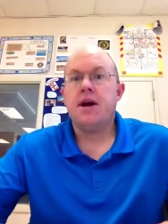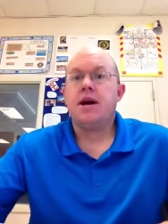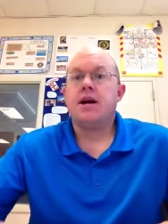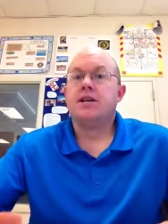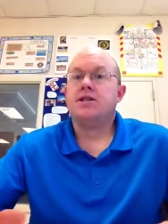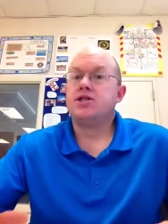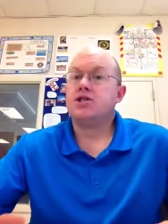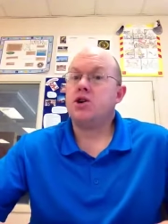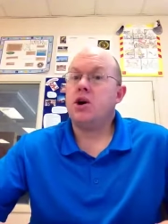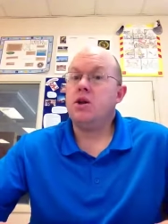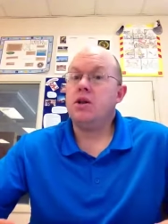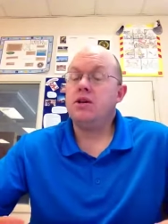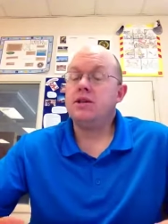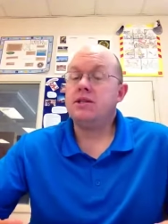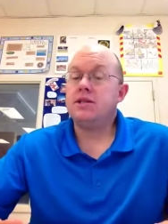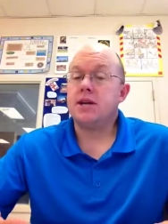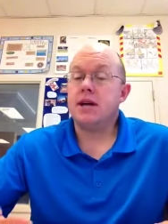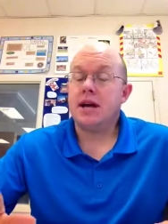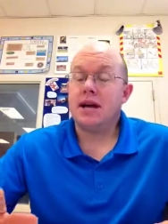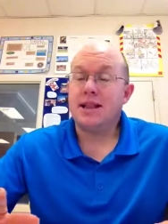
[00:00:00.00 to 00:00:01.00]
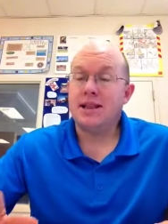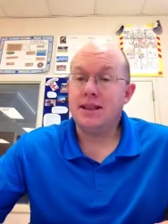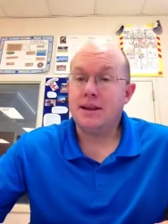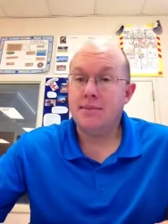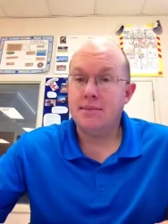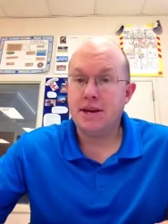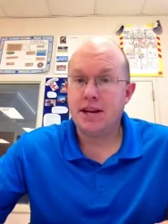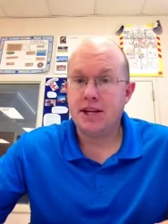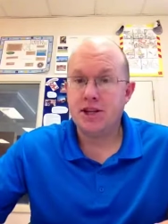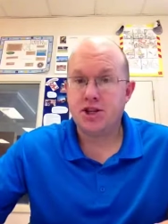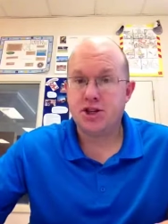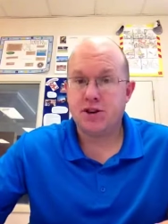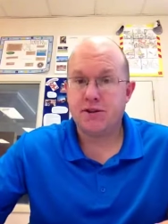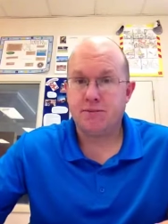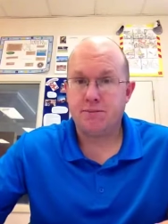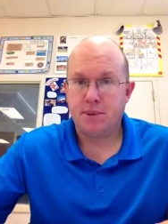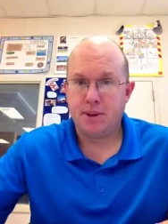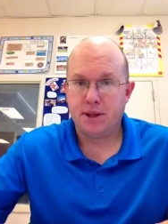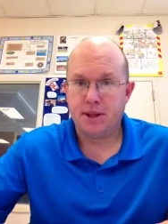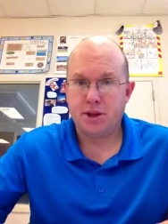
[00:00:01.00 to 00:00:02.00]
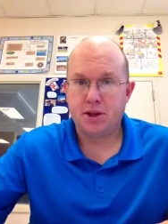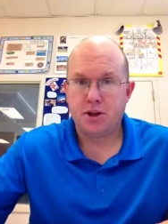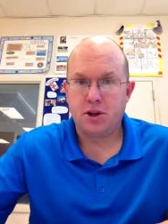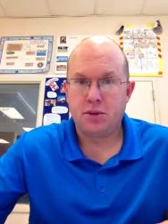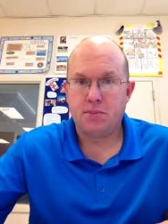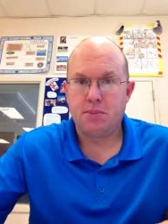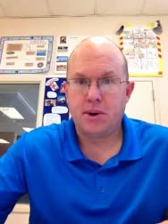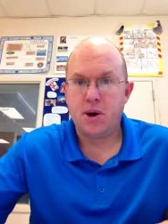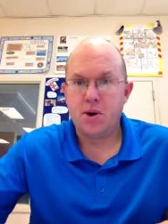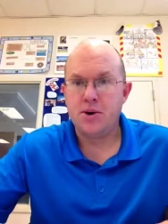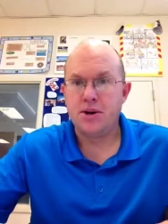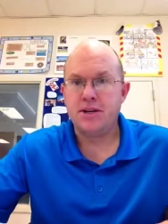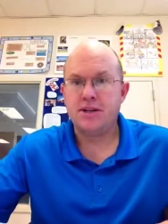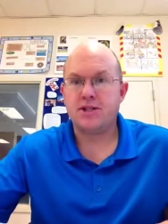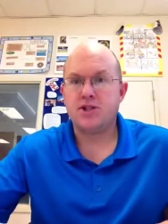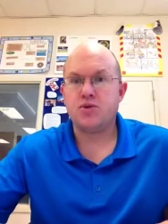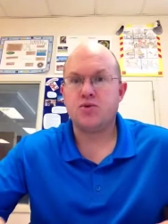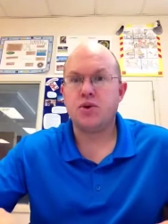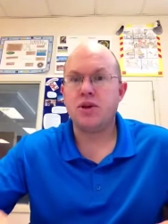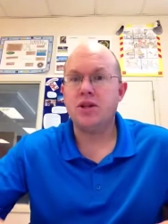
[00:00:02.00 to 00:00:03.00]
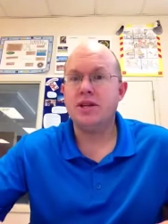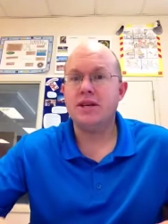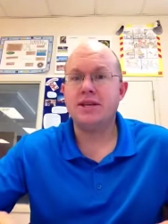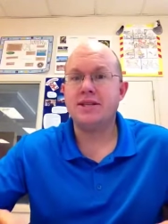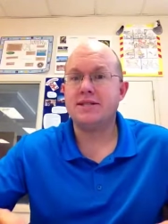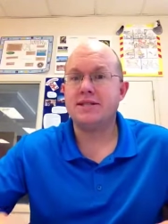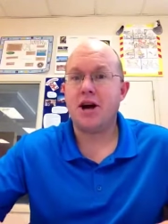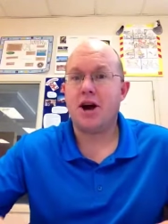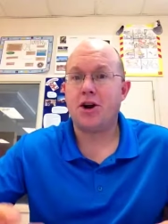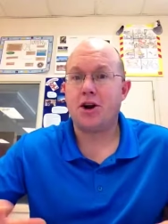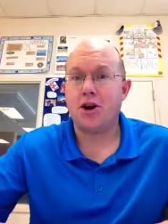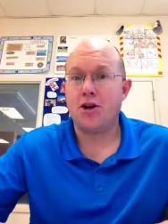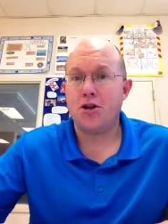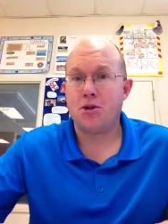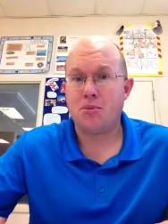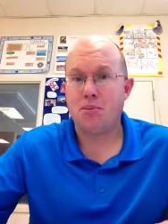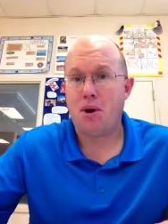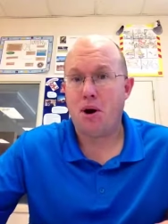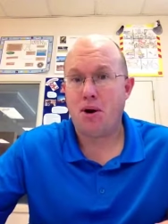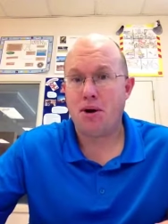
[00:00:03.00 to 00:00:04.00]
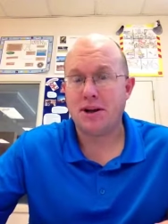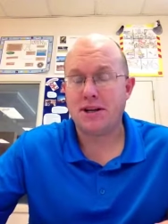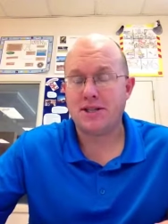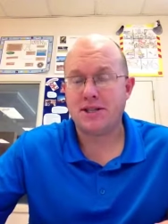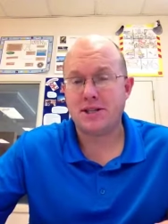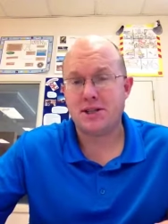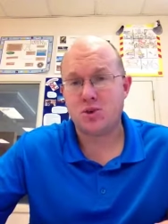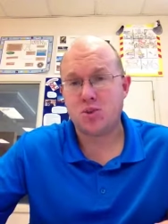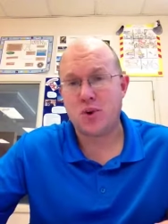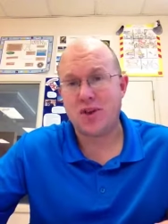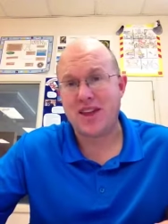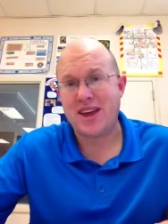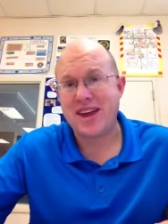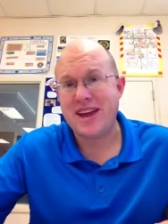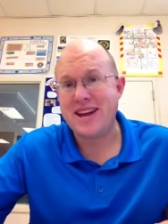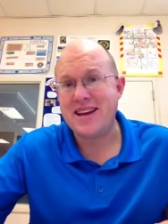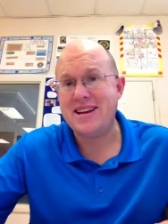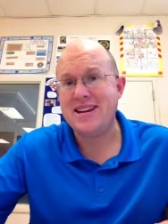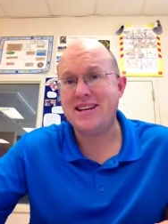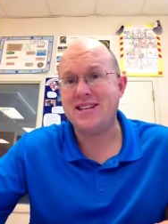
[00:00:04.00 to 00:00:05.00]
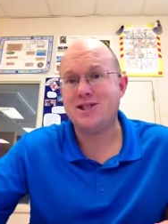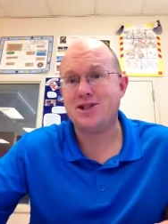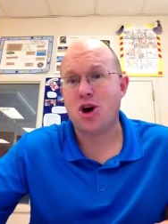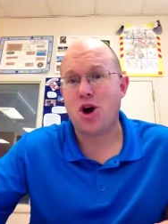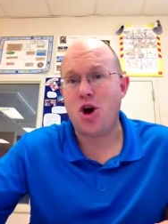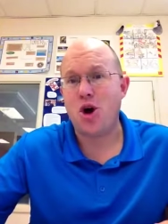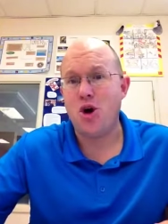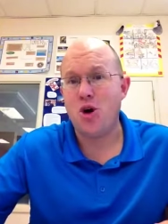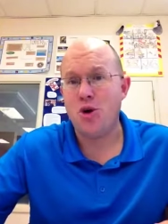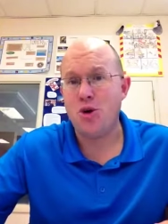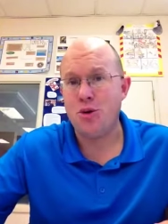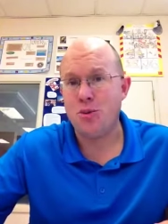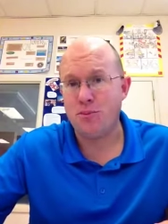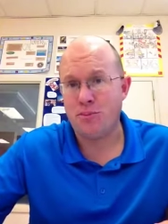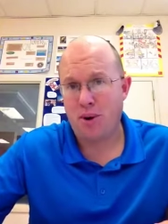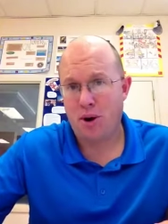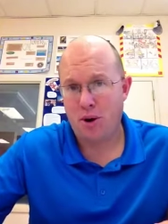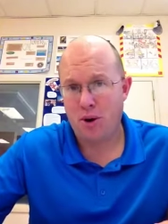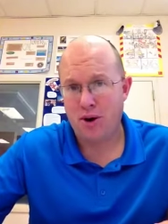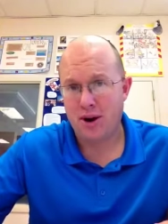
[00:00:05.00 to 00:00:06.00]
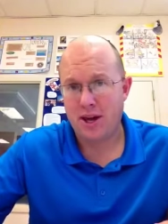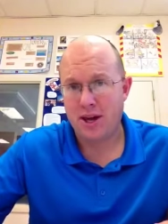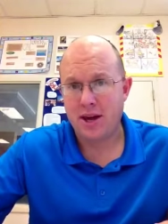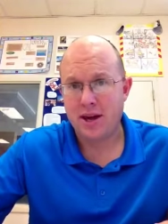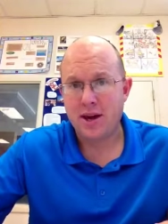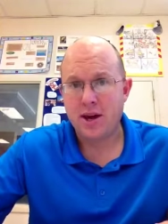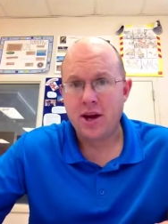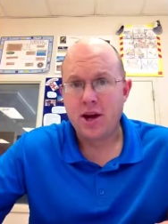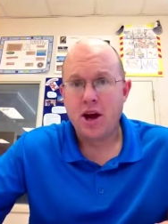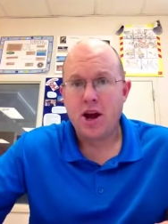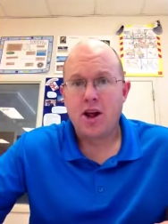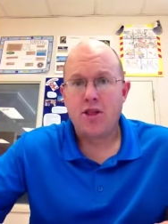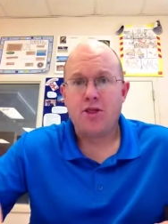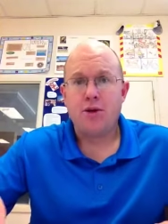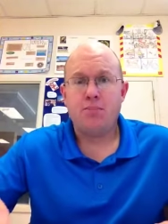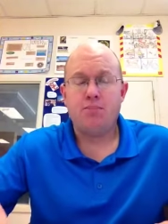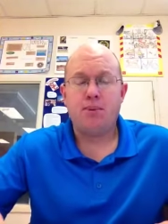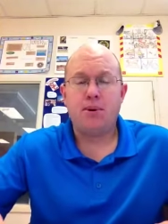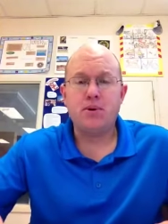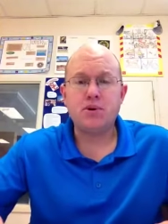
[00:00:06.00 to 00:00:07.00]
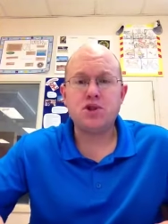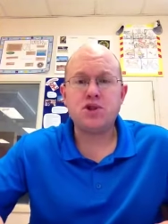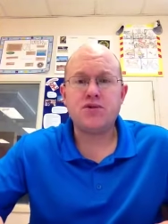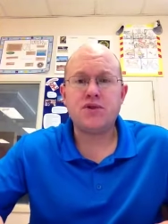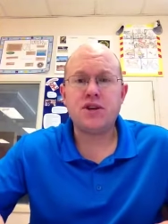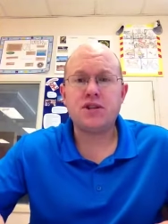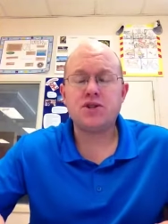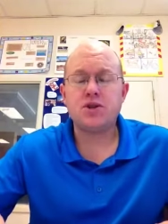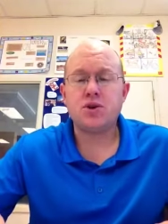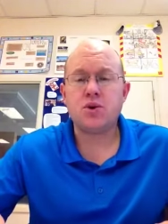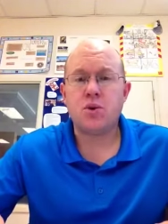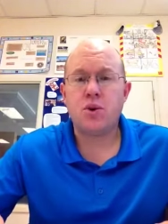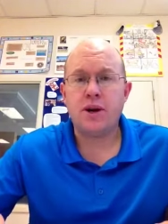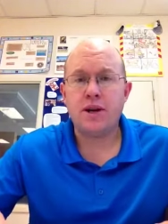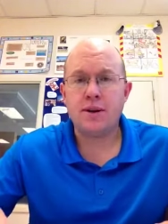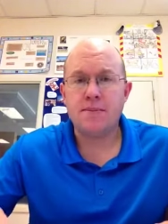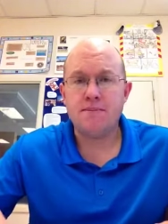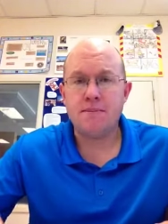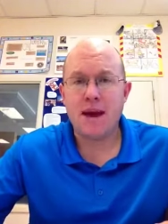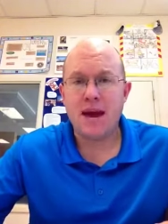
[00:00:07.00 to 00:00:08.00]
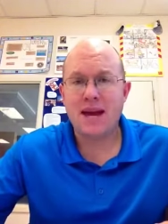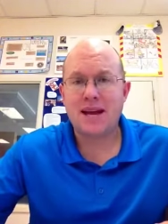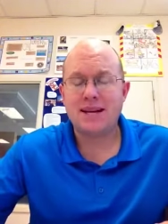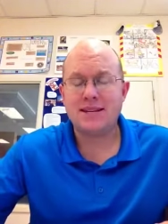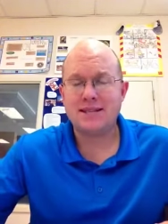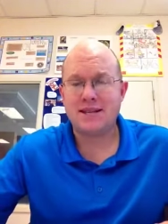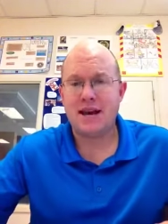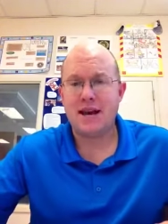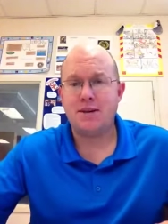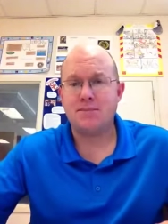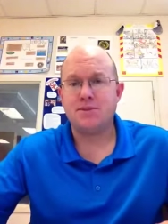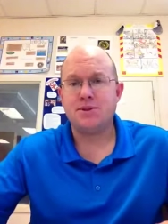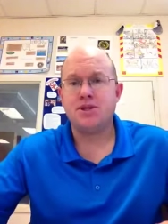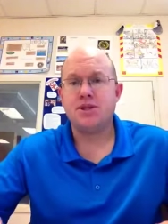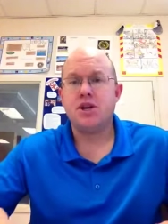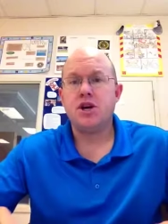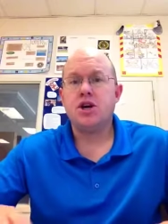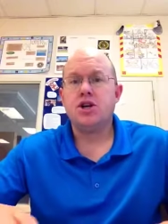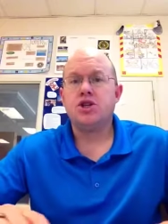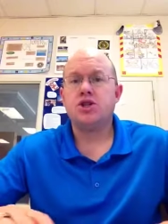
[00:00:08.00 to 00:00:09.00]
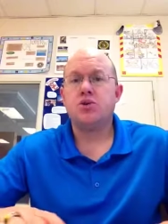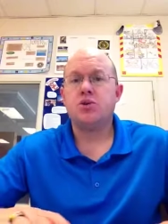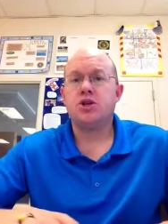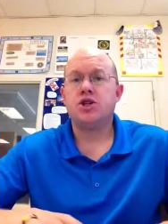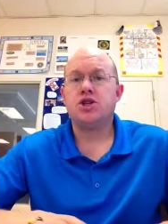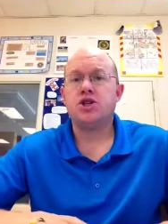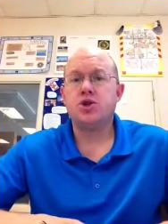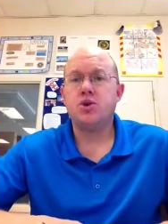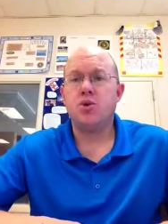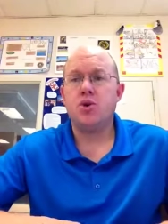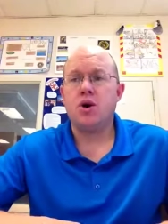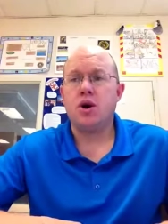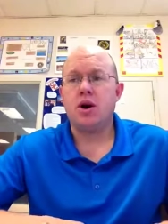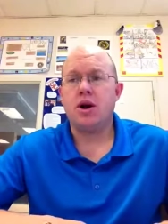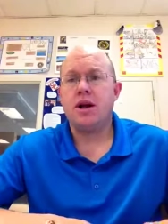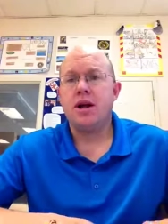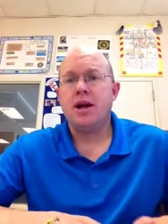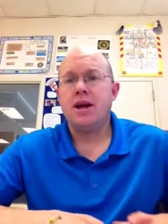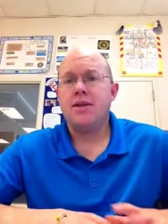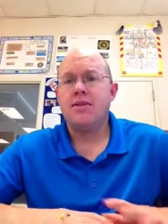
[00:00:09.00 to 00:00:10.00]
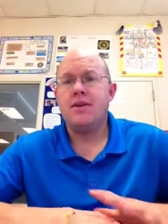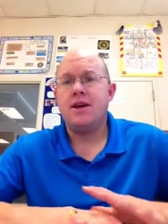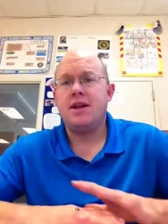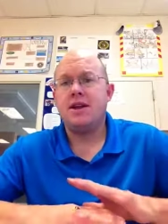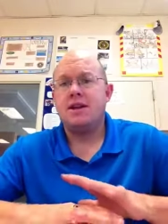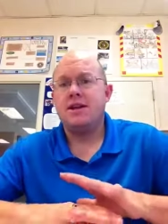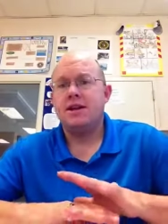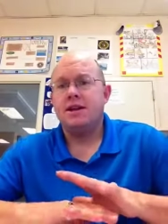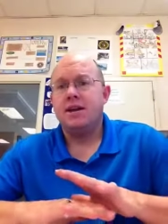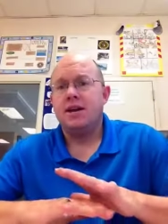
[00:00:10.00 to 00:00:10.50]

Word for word: Stalin's elimination of political opponents really is not other parties, it's within his own party. The Bolsheviks are going to make attempts to assure that